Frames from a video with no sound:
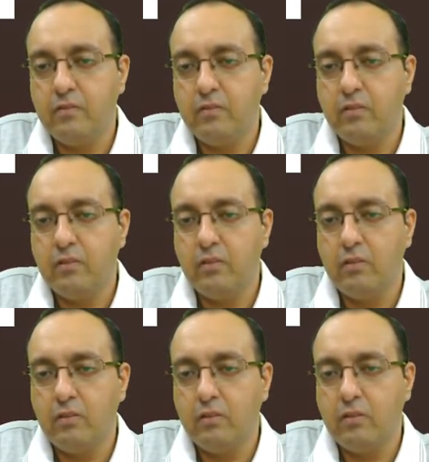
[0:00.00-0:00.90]

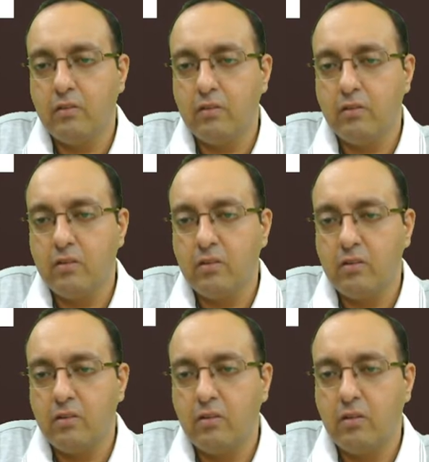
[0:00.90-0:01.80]

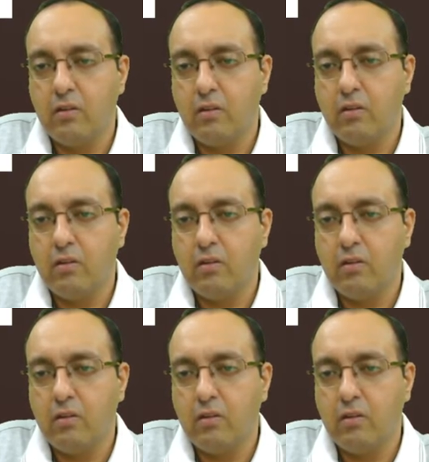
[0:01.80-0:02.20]
Nobody speaks.